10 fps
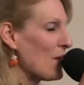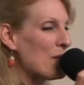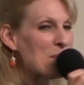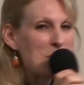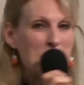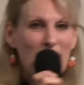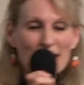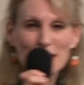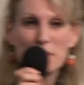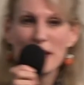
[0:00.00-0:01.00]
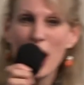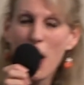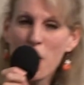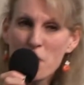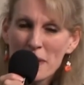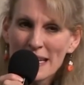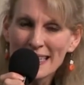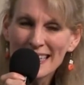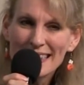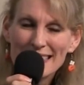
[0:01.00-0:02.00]
we must be
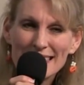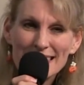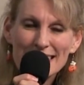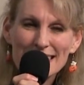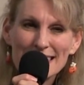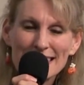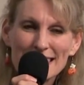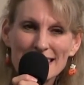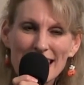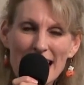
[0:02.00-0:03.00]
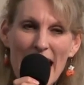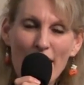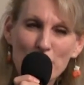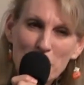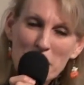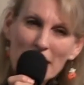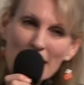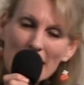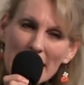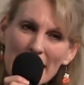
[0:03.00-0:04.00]
open and have
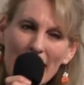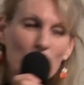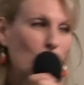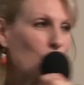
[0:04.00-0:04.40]
humility and a